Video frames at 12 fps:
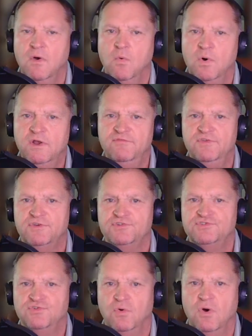What if your
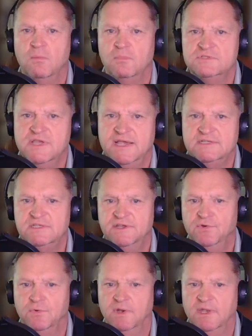storm was actually
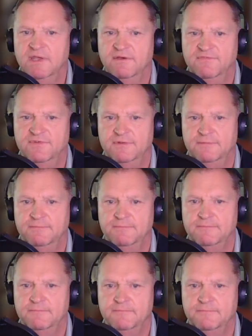your lift?
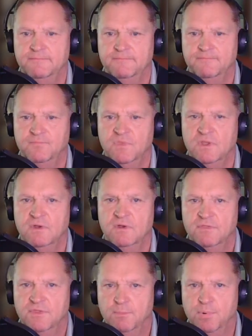
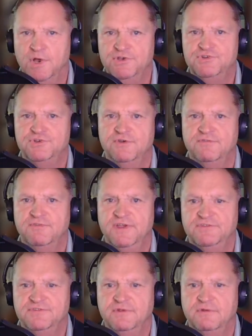The pressure you're
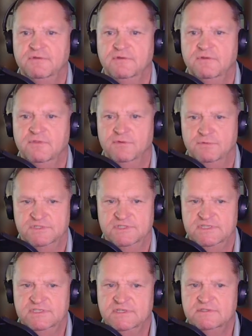facing, the
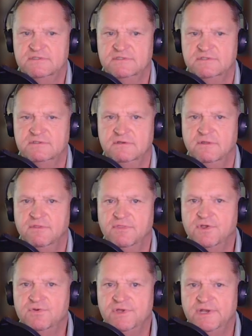resistance,
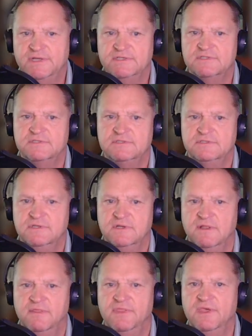the critics,
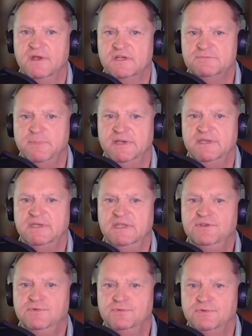the unexpected
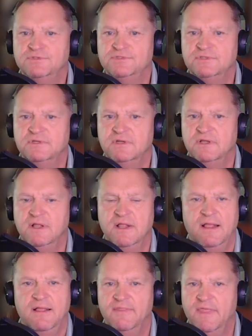detours.
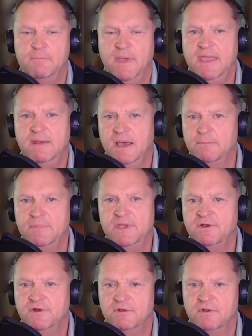They may not be
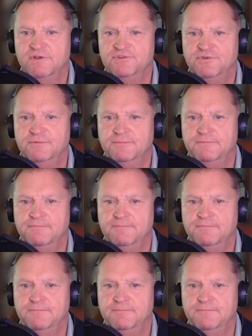here to crush you.